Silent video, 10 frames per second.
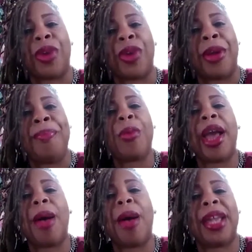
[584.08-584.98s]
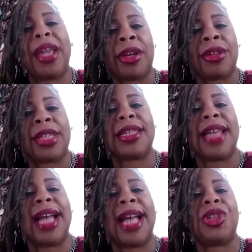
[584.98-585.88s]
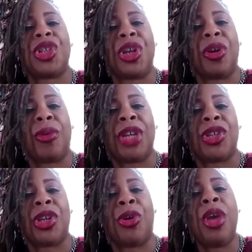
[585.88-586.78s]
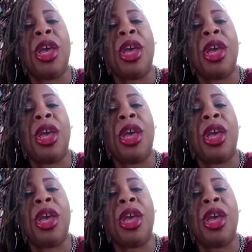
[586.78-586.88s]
we're helping others. It's not just generational,